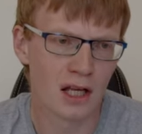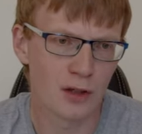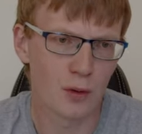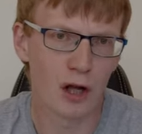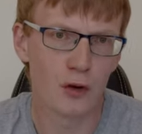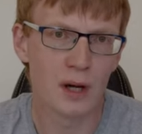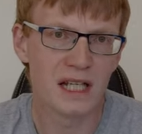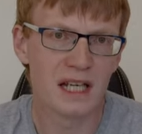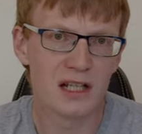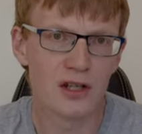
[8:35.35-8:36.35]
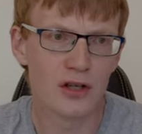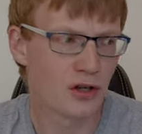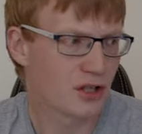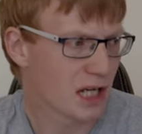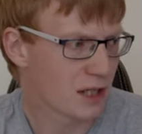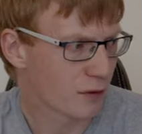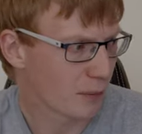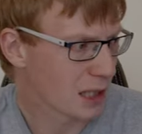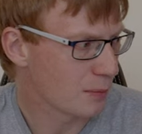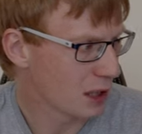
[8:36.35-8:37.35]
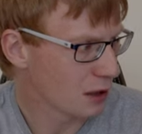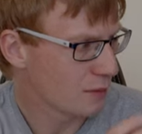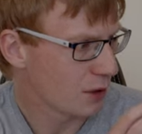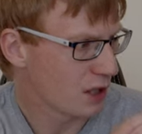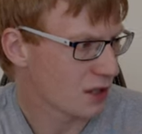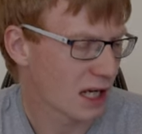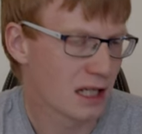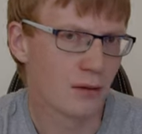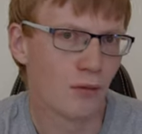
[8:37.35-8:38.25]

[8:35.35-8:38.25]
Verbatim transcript: so although I didn't use these for my build because I